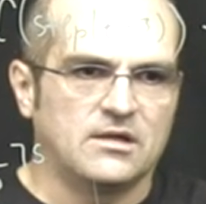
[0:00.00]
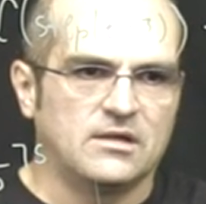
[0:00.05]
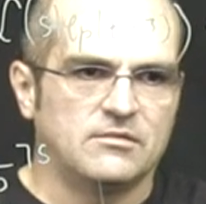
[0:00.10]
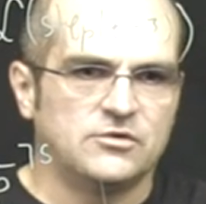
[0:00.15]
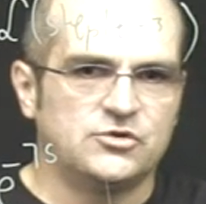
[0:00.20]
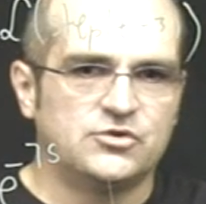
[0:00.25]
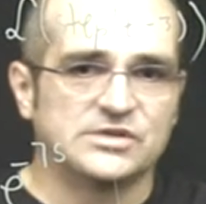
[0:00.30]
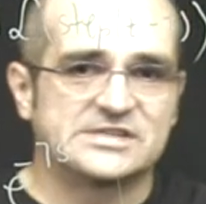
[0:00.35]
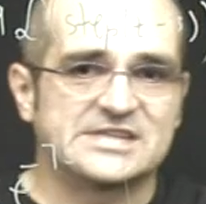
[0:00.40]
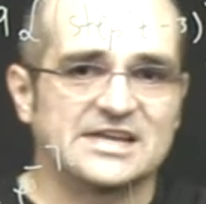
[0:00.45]

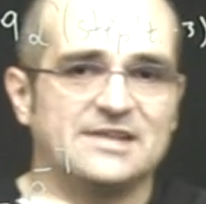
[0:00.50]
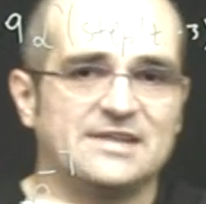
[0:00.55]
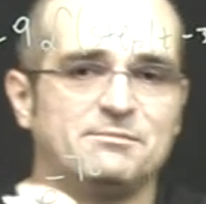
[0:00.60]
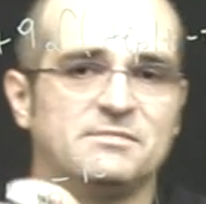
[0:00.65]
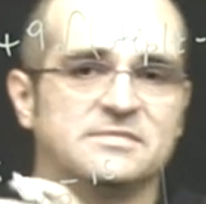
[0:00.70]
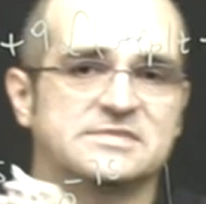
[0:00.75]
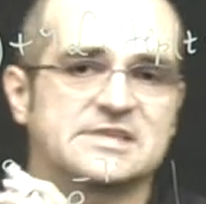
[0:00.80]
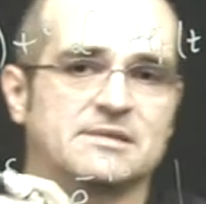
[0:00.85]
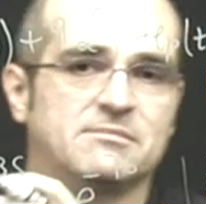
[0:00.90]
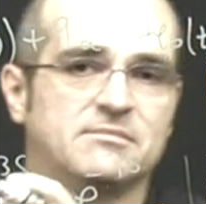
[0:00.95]
do
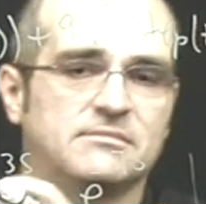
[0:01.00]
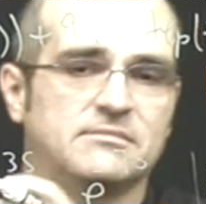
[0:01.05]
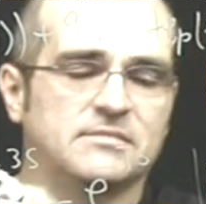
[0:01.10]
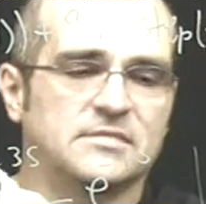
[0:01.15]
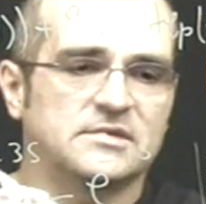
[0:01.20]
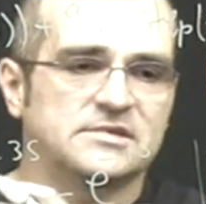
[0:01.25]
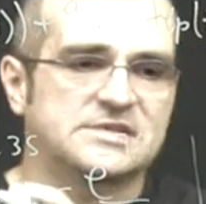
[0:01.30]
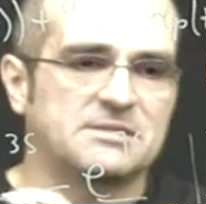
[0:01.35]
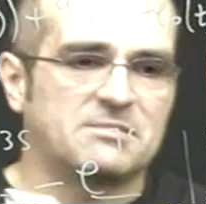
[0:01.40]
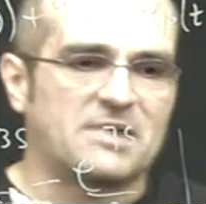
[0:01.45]
some
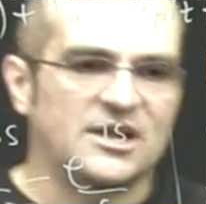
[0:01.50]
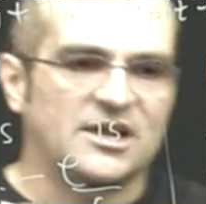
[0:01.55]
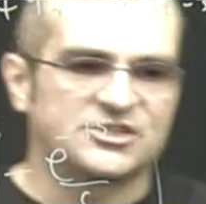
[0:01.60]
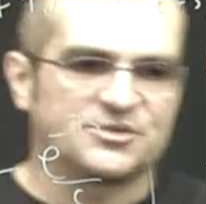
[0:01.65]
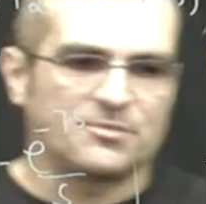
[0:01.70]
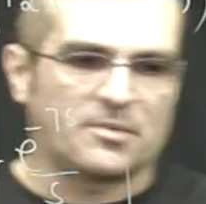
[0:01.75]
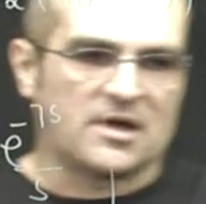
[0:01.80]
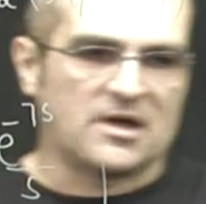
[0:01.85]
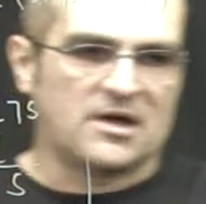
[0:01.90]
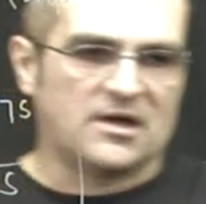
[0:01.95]

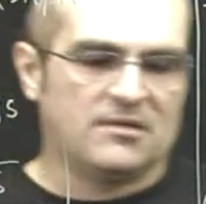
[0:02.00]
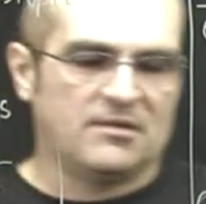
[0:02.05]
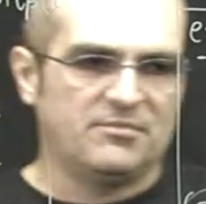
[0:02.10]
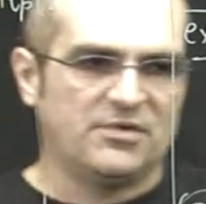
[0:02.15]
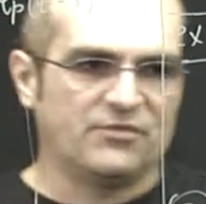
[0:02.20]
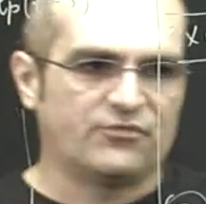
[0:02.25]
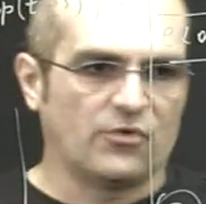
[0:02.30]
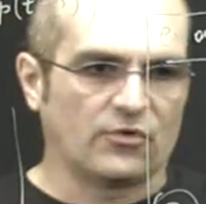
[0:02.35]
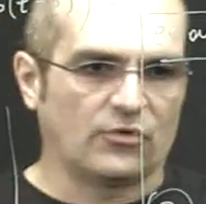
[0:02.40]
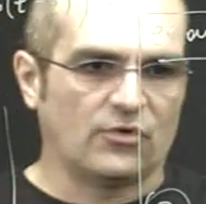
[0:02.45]
algebra
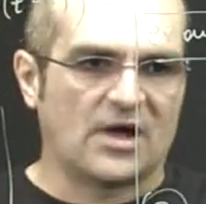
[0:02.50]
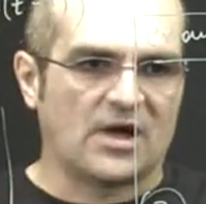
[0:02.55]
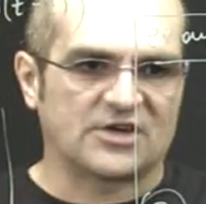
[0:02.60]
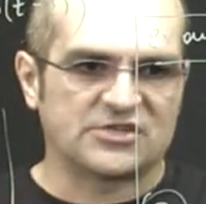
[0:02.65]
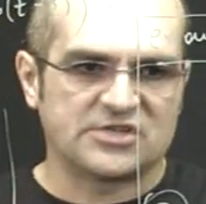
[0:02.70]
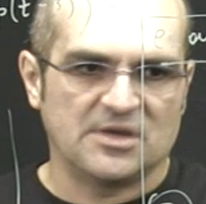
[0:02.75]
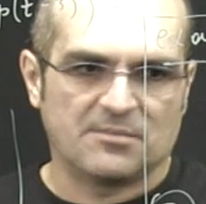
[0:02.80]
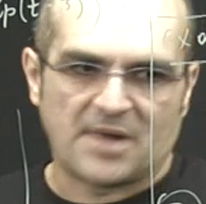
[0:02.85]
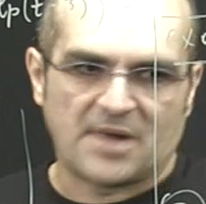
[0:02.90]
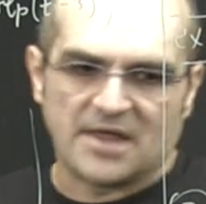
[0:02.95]
before you
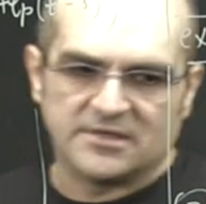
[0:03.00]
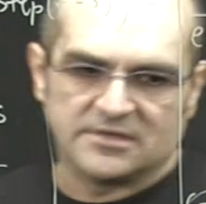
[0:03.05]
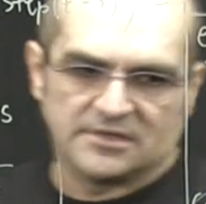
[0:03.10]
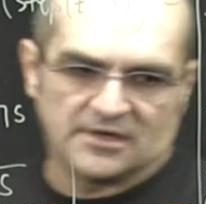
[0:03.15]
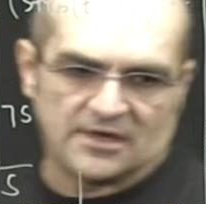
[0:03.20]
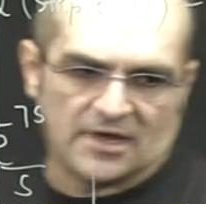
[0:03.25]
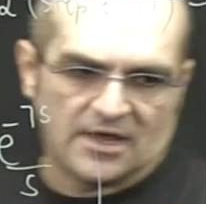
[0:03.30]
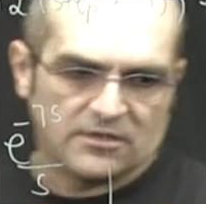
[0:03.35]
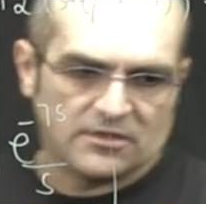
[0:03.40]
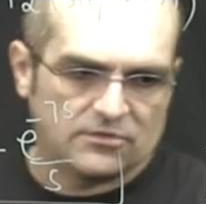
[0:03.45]
actually apply the
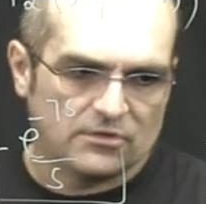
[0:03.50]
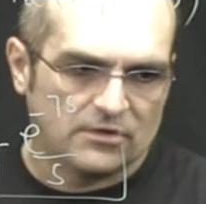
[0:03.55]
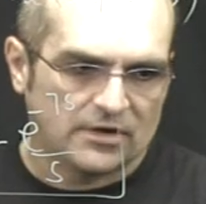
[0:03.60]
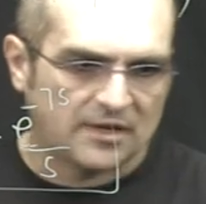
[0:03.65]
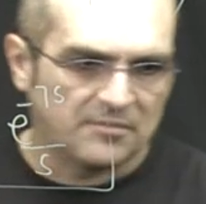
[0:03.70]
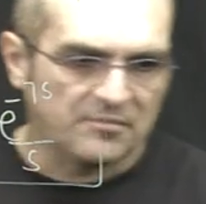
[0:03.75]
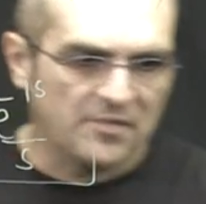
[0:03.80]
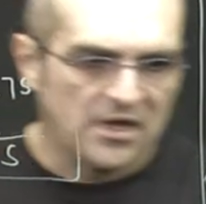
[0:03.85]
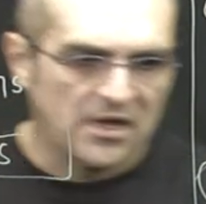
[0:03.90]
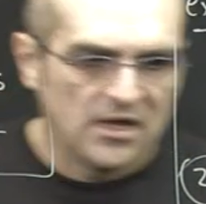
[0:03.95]
delay theorem.